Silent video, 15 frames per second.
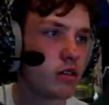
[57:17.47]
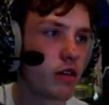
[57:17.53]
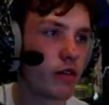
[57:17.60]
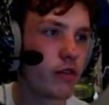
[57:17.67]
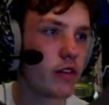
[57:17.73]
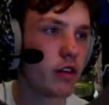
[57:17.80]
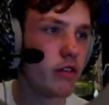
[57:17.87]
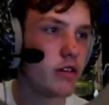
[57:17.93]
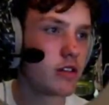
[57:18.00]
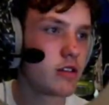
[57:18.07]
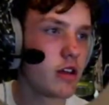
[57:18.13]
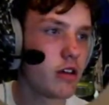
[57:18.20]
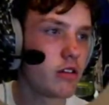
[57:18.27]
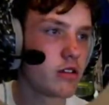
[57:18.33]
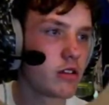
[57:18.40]
I think there is.
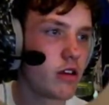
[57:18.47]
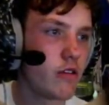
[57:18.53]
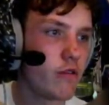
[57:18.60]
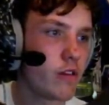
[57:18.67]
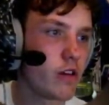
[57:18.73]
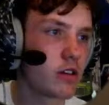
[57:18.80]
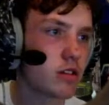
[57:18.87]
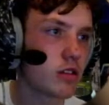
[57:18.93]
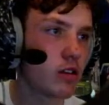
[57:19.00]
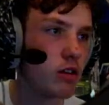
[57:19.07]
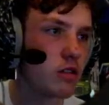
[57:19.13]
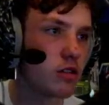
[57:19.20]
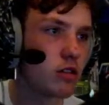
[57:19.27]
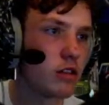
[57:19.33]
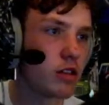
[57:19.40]
No, there's no first
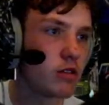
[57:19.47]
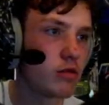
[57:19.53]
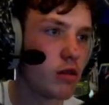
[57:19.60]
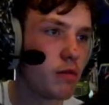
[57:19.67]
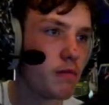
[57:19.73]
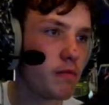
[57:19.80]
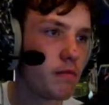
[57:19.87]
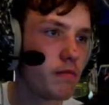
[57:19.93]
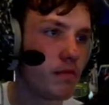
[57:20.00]
class in this one.